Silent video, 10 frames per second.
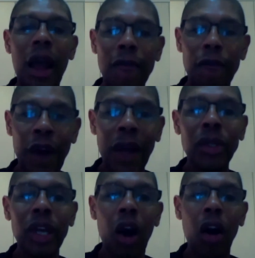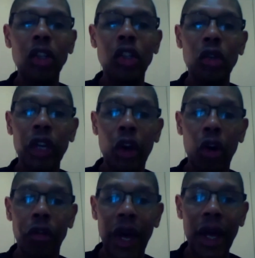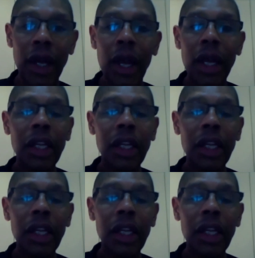and found it hard to recover.